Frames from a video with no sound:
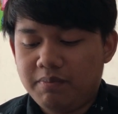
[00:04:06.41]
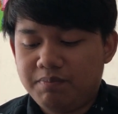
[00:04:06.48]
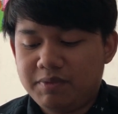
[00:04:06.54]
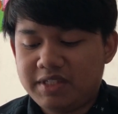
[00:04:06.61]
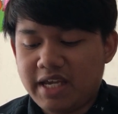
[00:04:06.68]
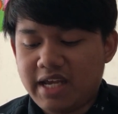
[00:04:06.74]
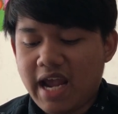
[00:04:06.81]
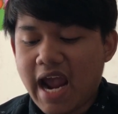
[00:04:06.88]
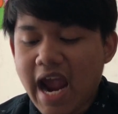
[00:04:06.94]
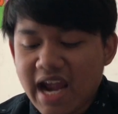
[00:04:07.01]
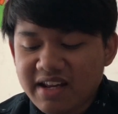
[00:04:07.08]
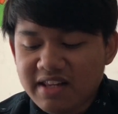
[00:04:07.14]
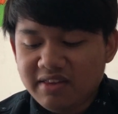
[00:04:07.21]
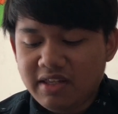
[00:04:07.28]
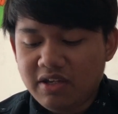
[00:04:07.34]
say
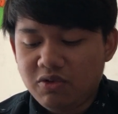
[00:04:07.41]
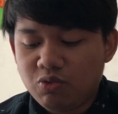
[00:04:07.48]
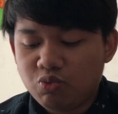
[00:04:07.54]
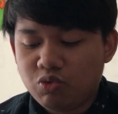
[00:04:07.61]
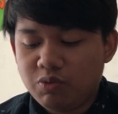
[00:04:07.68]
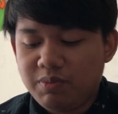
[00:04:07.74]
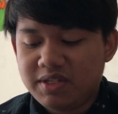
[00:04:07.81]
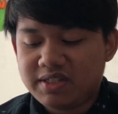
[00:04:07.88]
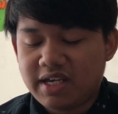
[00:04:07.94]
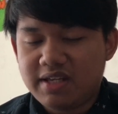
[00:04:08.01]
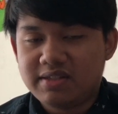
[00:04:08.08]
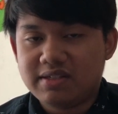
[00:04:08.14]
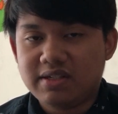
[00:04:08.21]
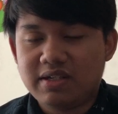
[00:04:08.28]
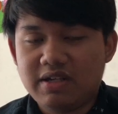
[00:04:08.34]
anything you will be say
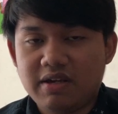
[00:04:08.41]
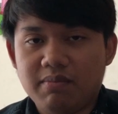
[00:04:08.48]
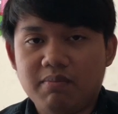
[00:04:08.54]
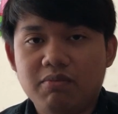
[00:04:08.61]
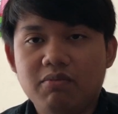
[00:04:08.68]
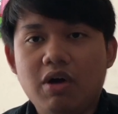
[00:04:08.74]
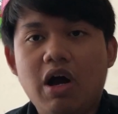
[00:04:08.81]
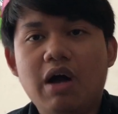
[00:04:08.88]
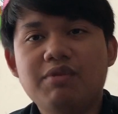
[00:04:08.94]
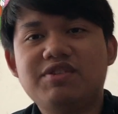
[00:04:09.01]
to him.